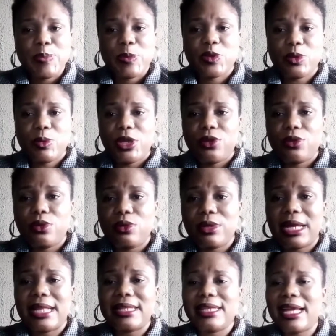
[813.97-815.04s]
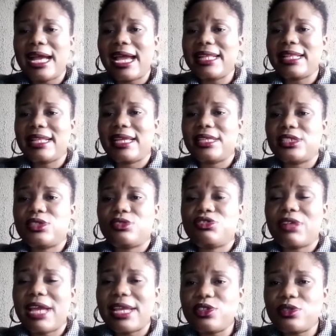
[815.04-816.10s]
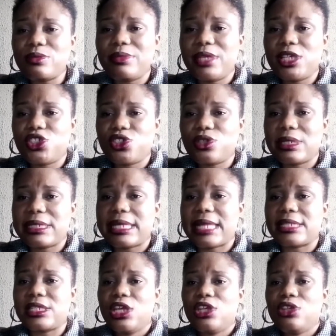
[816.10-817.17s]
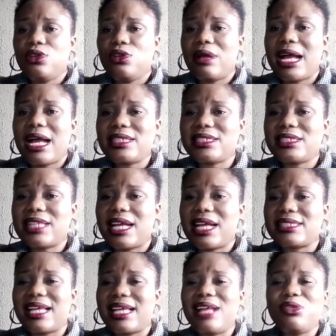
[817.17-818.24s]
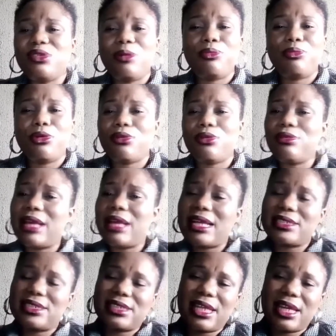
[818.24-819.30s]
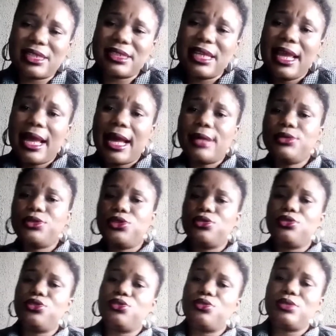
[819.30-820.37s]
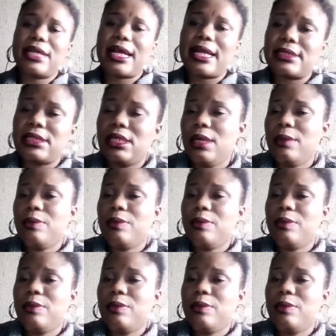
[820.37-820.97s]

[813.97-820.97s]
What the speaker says: So when you look at the guidelines, try to make sure that your hashtags are not broken hashtags. How do you do that?